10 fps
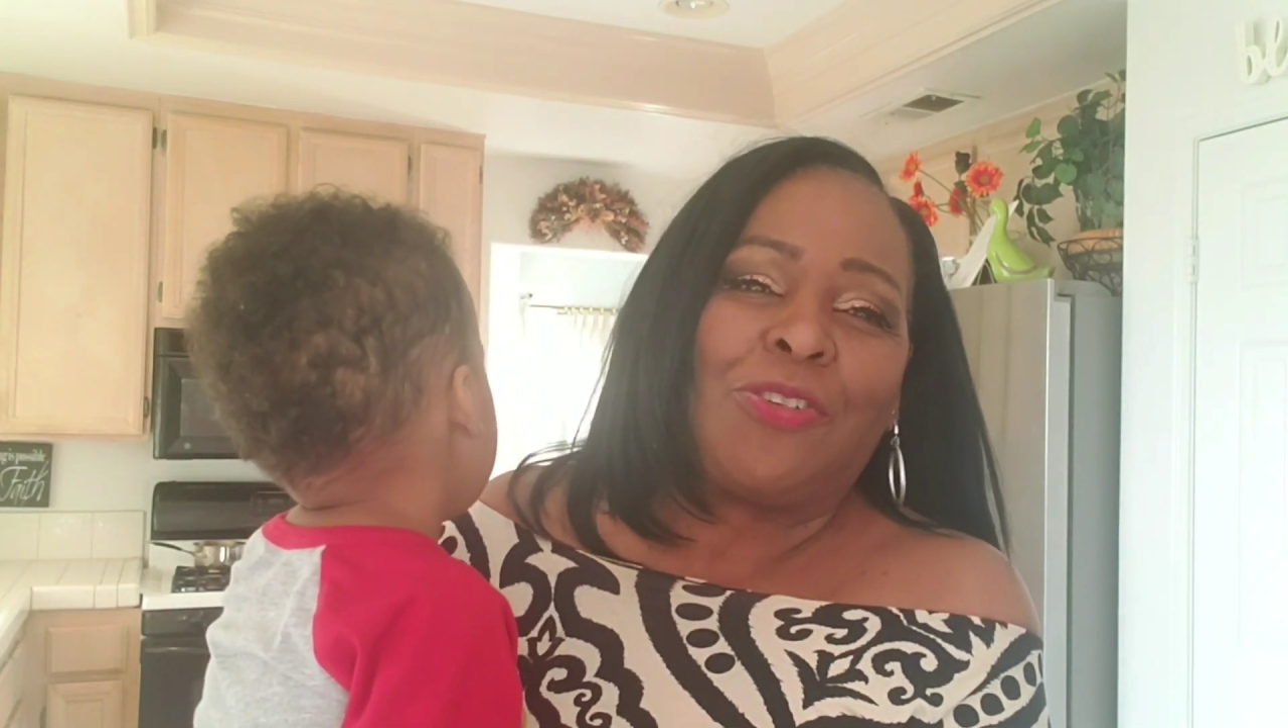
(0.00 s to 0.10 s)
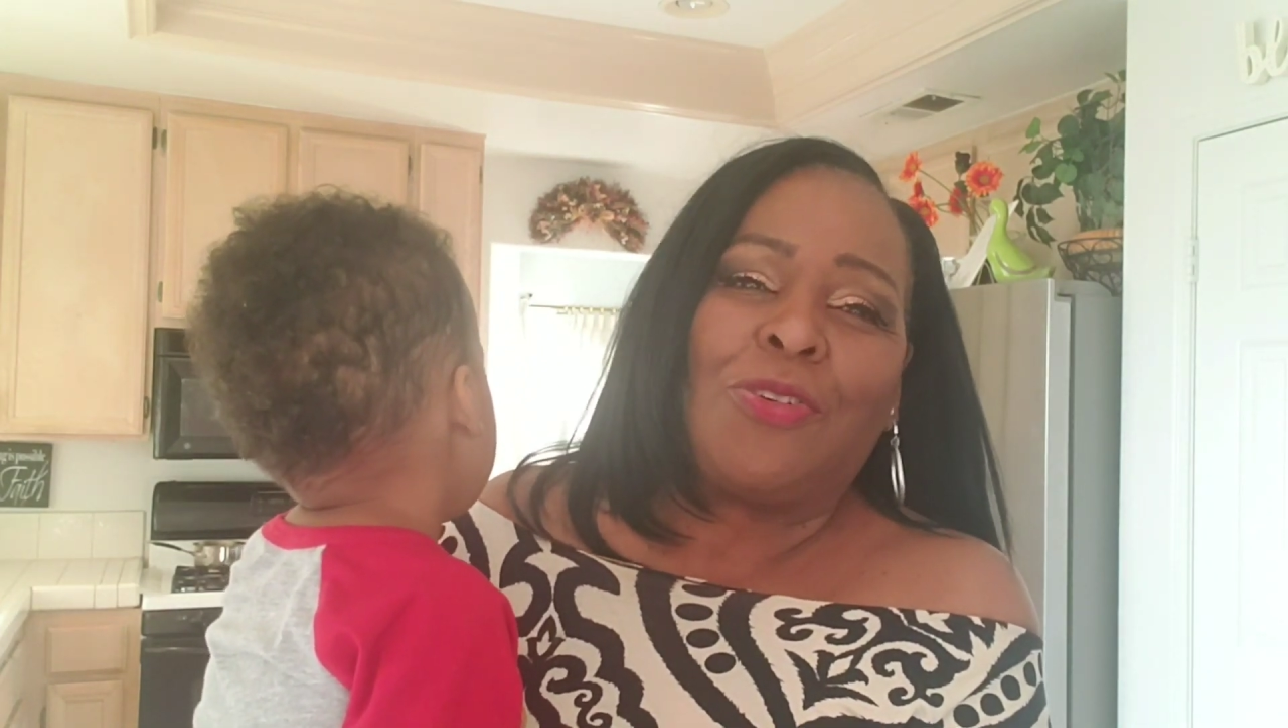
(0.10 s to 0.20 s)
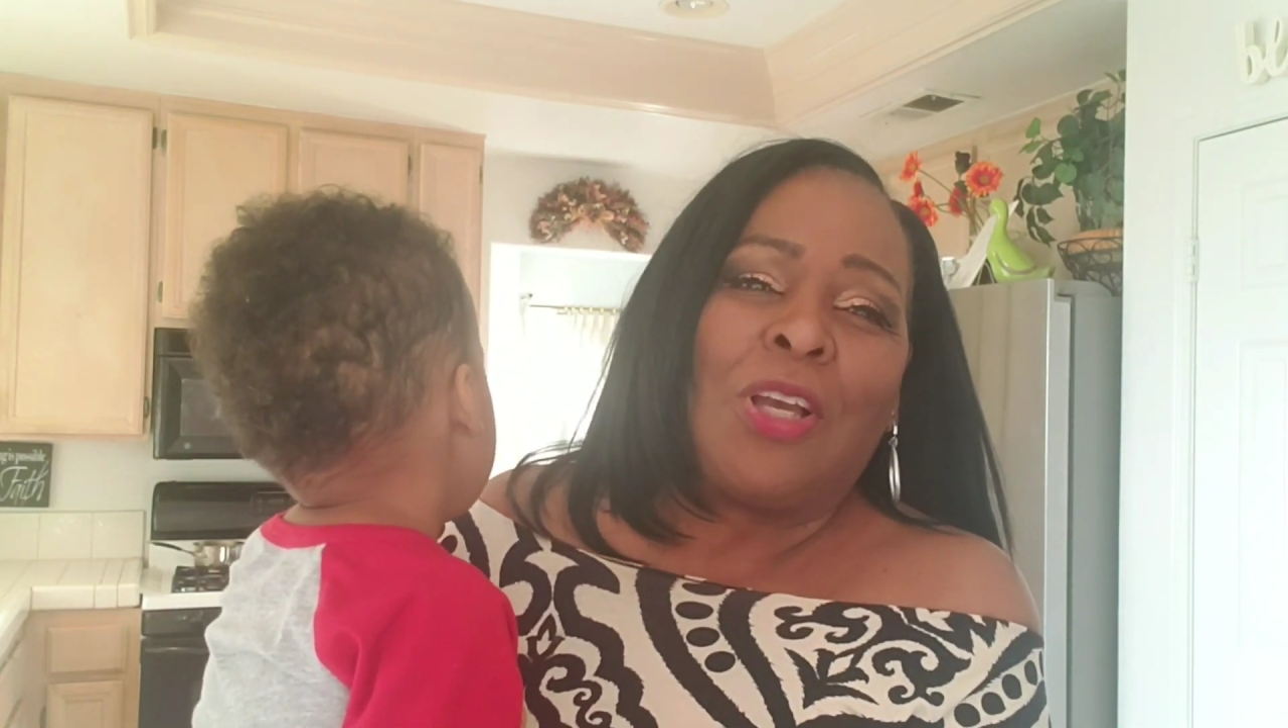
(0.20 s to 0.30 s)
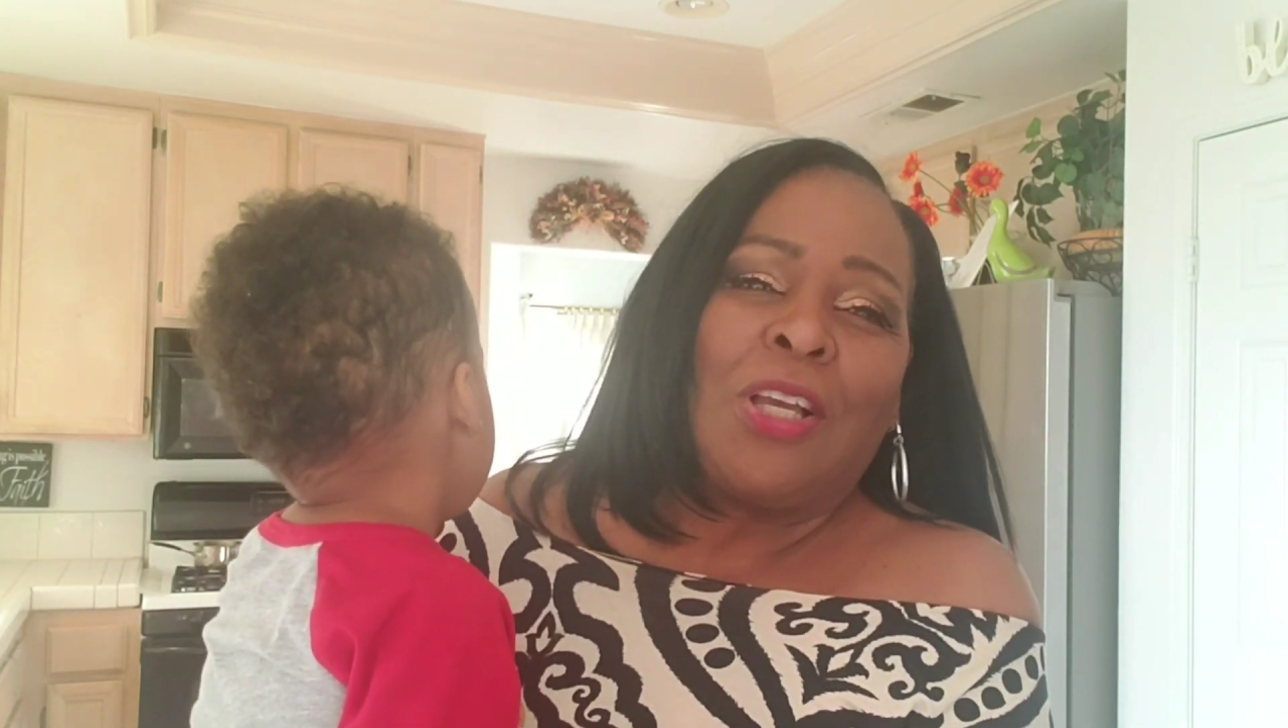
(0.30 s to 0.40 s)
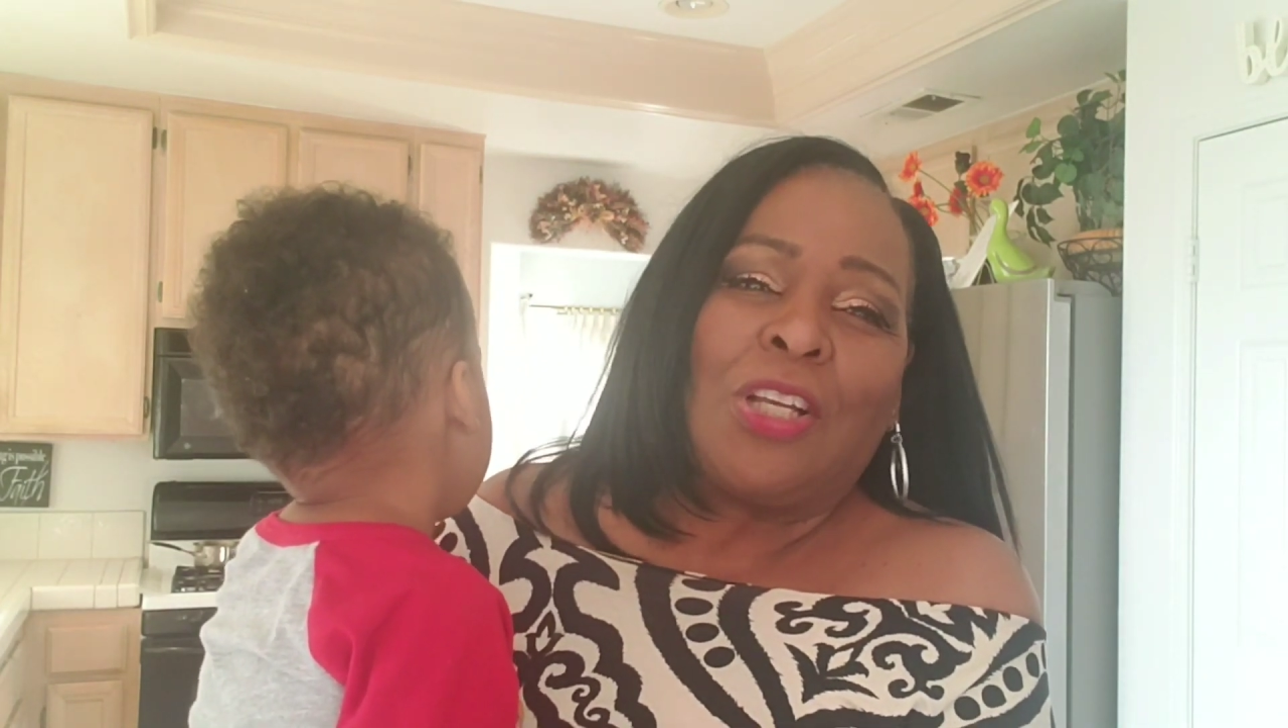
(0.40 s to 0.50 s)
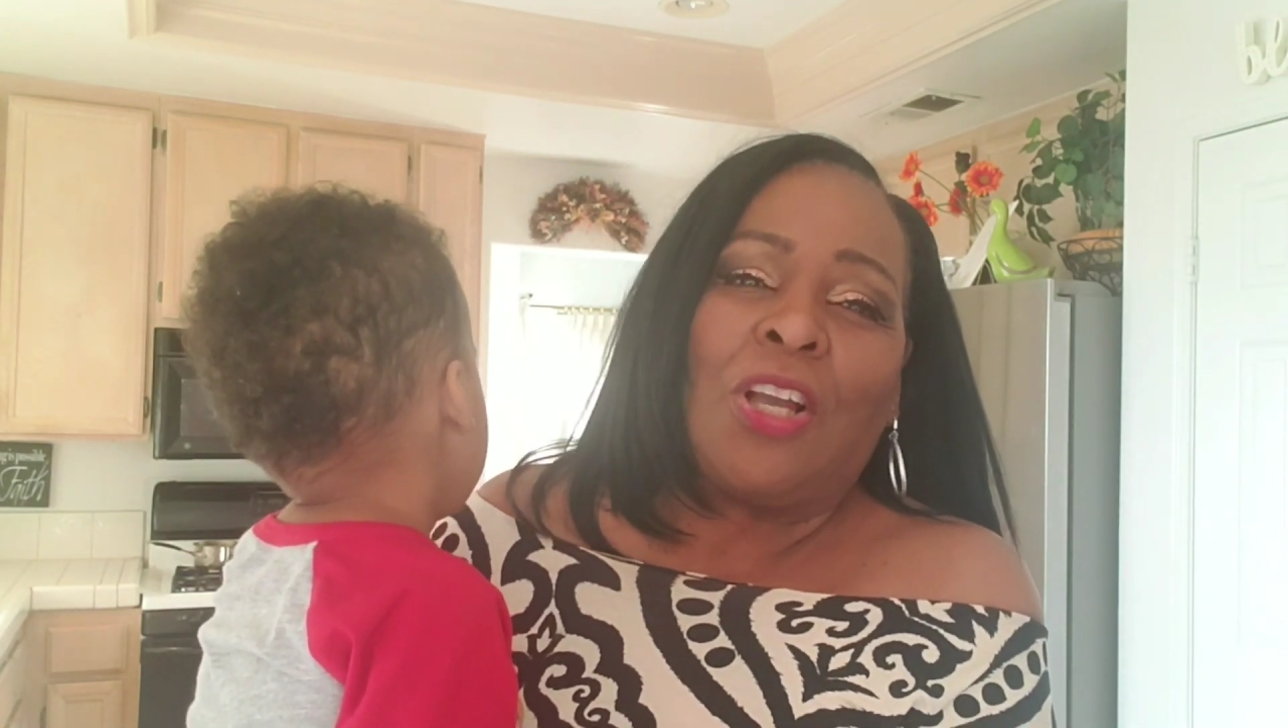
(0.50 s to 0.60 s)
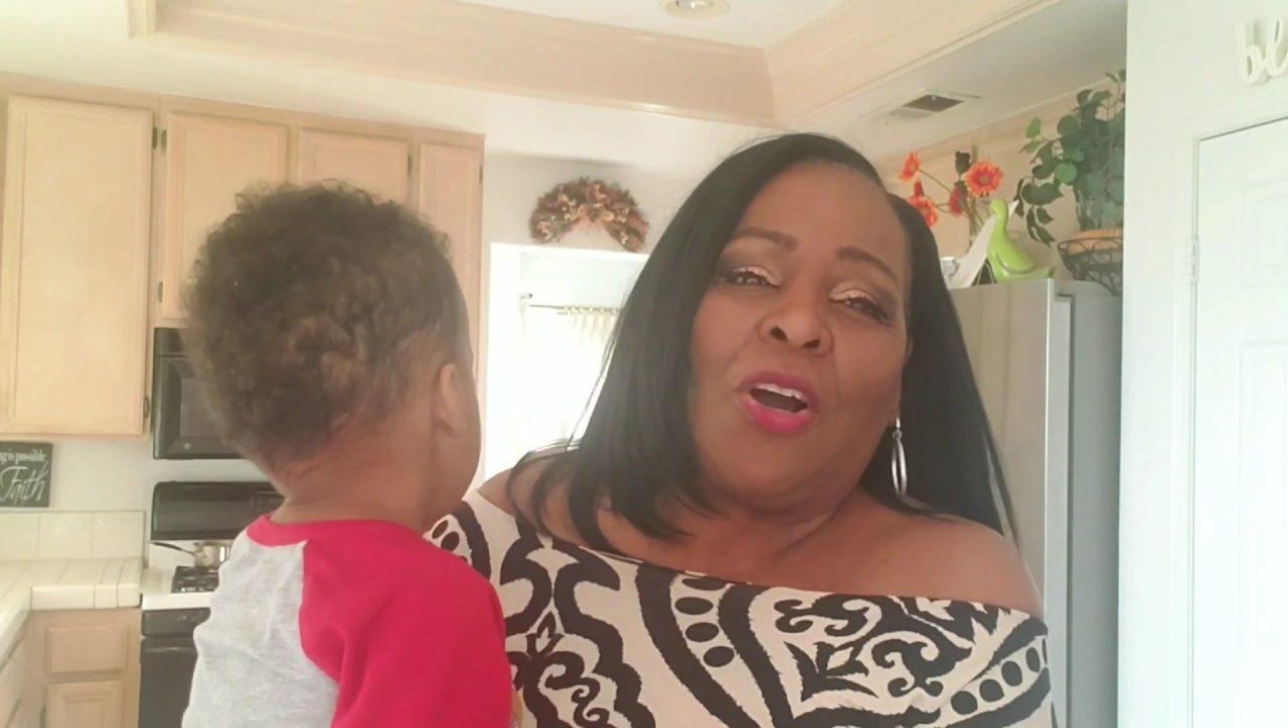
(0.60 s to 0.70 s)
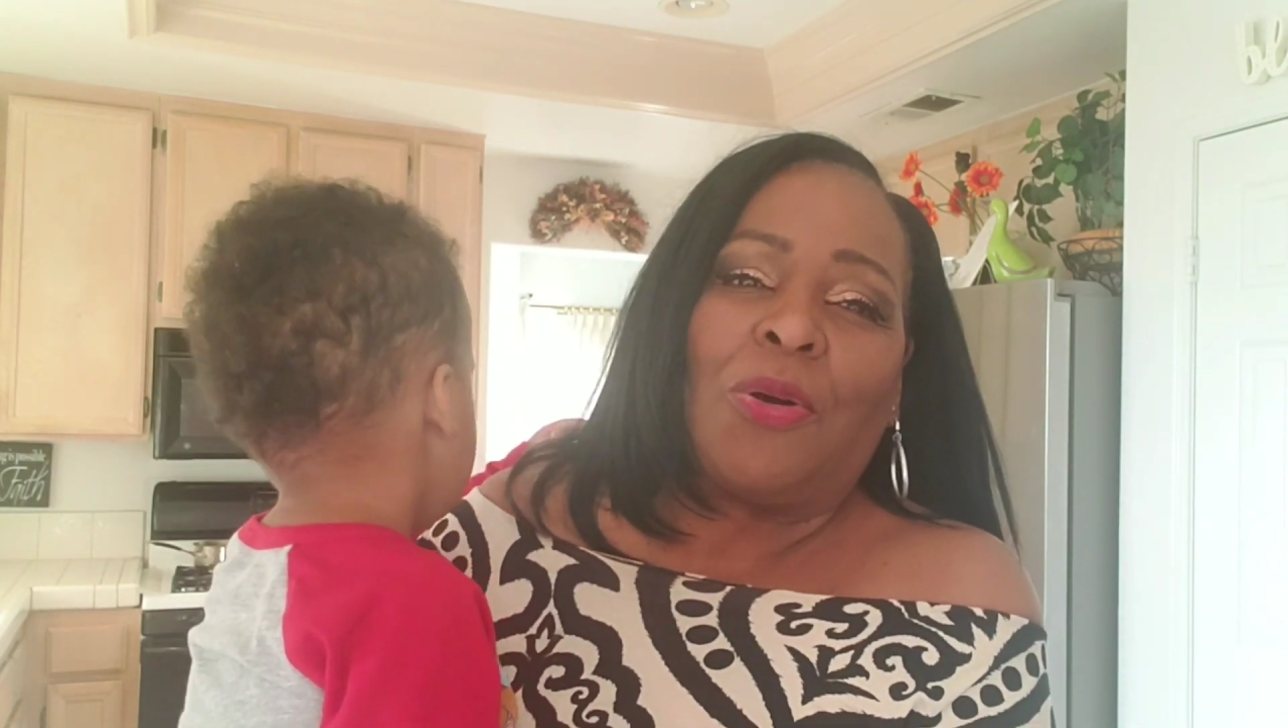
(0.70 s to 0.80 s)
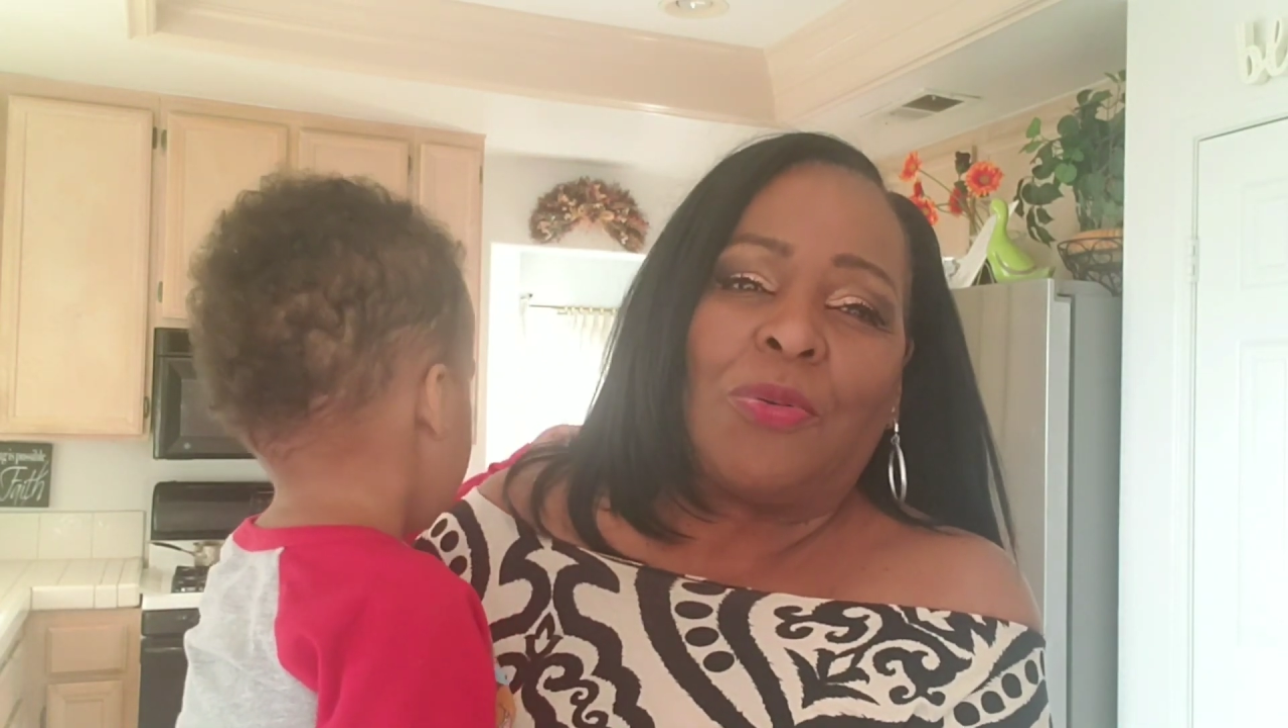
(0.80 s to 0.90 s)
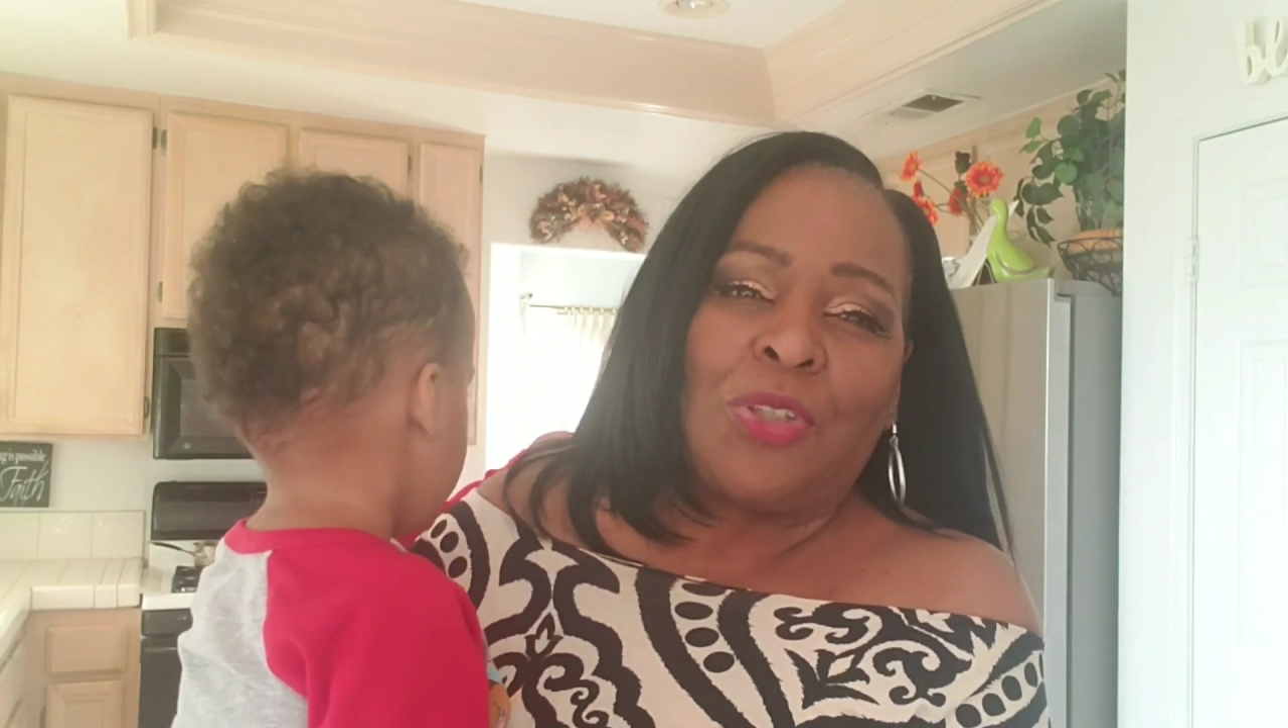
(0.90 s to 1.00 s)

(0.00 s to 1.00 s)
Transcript: you go.